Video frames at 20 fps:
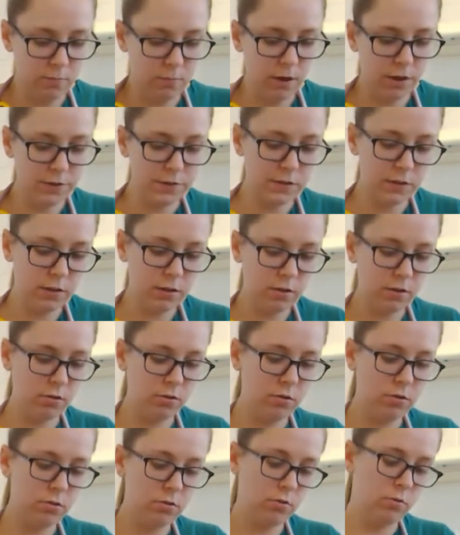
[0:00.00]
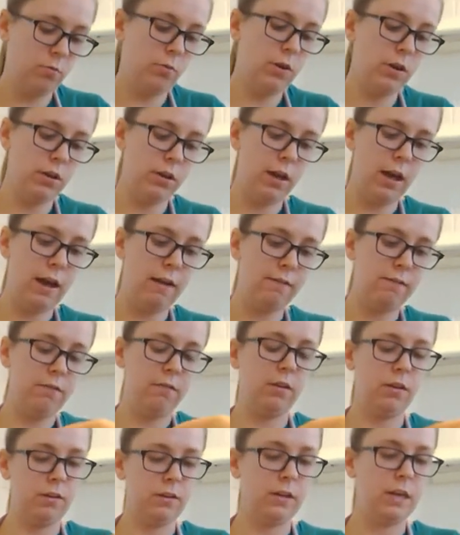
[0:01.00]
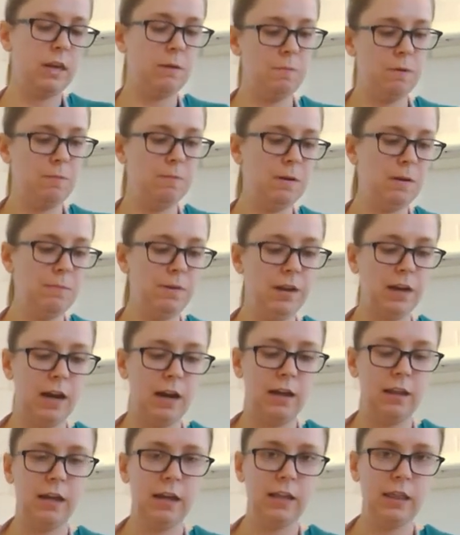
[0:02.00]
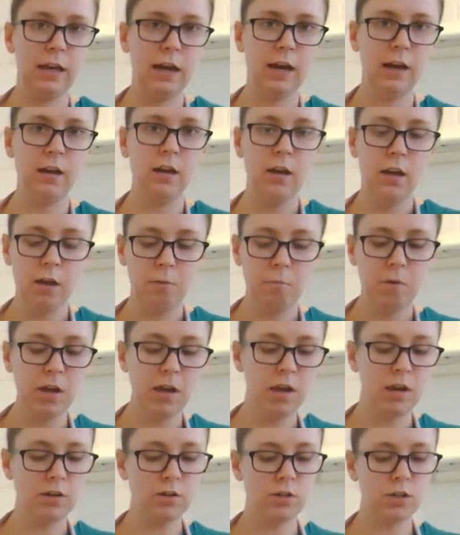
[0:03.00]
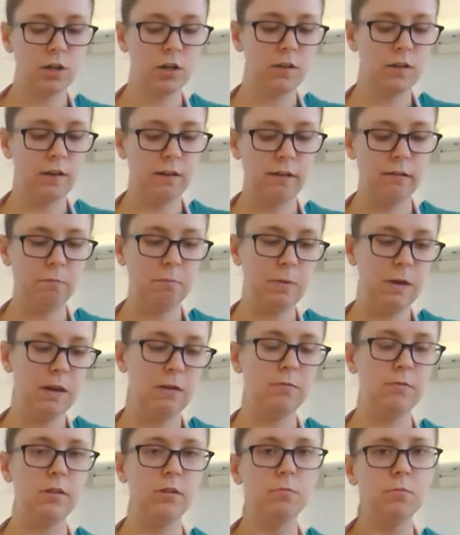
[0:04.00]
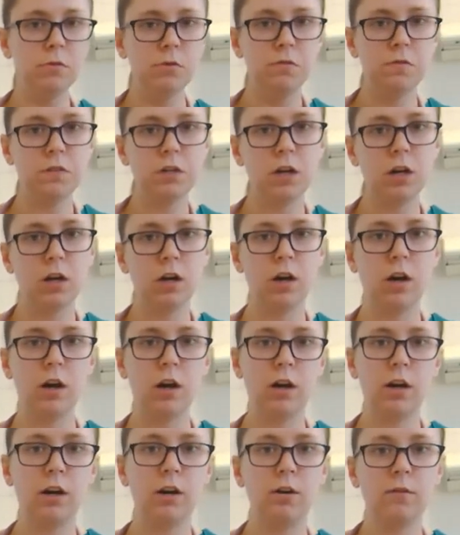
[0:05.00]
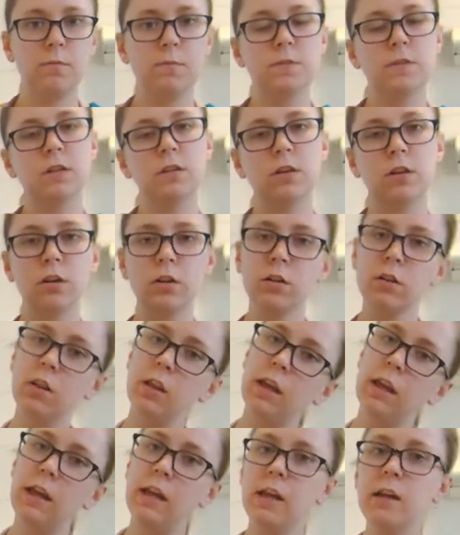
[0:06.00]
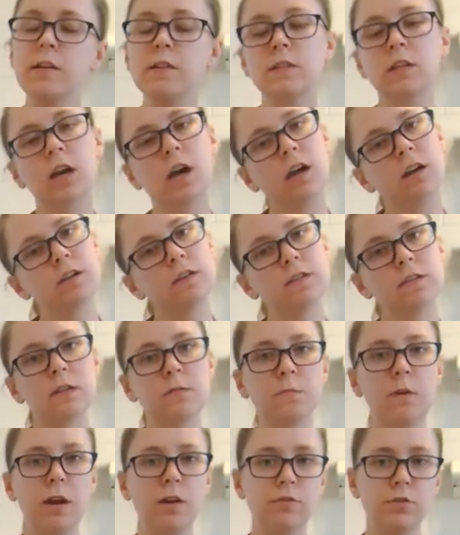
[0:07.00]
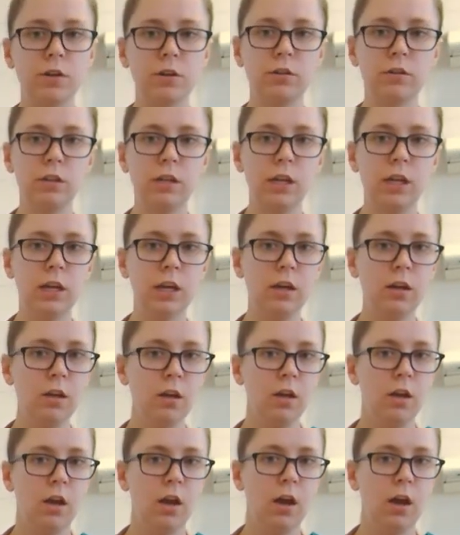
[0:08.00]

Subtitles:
also, well, after keeping baby kind of like that, making sure that like baby moves her arms and her legs kind of symmetrically,